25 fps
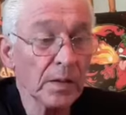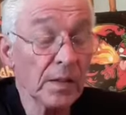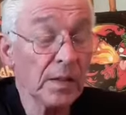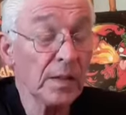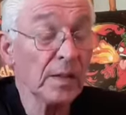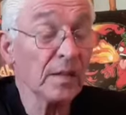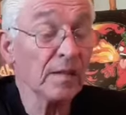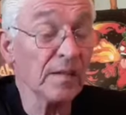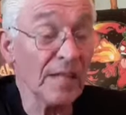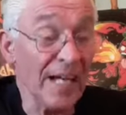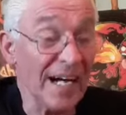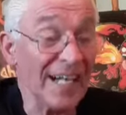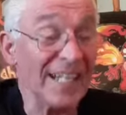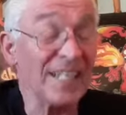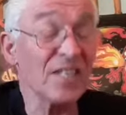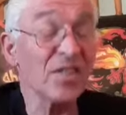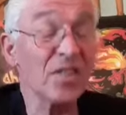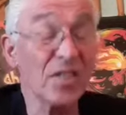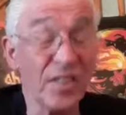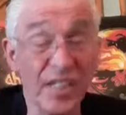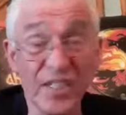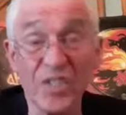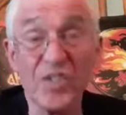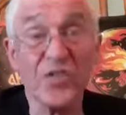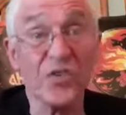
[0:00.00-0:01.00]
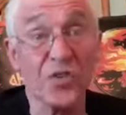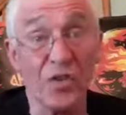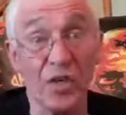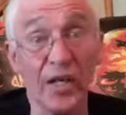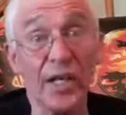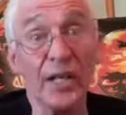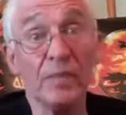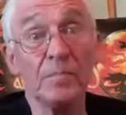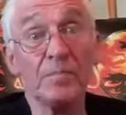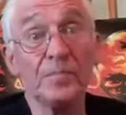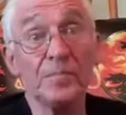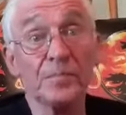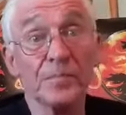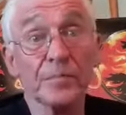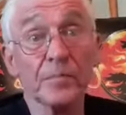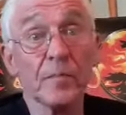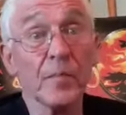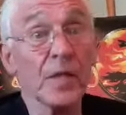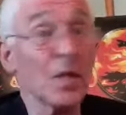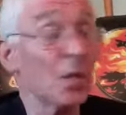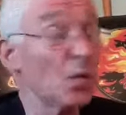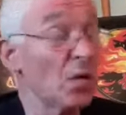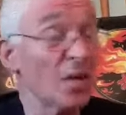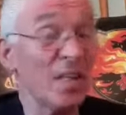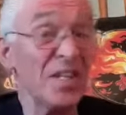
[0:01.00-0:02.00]
That is literally
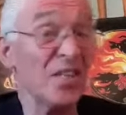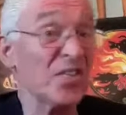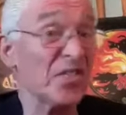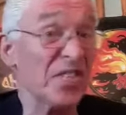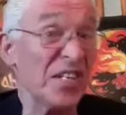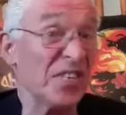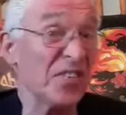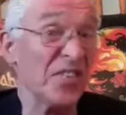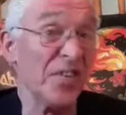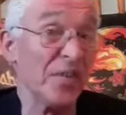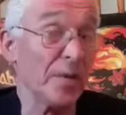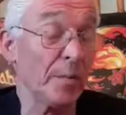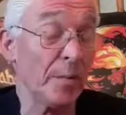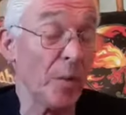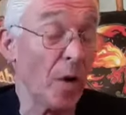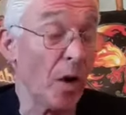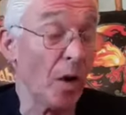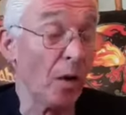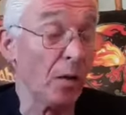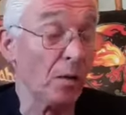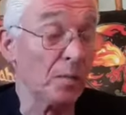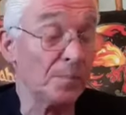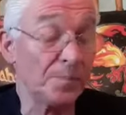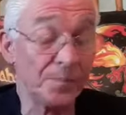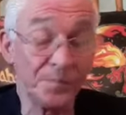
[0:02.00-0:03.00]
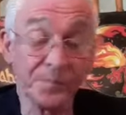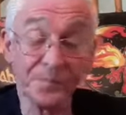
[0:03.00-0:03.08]
what it says on the bottle.